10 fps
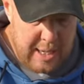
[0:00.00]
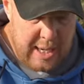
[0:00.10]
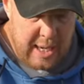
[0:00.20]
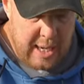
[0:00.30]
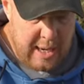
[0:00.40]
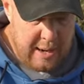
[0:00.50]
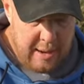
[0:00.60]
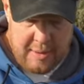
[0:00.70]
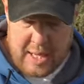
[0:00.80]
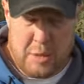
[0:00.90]
me
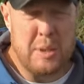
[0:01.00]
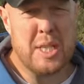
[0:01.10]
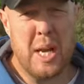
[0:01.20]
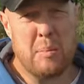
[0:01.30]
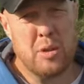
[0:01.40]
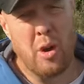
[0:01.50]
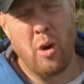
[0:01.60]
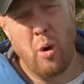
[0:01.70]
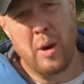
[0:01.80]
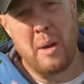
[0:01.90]
tips on
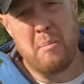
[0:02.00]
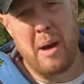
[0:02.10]
hooking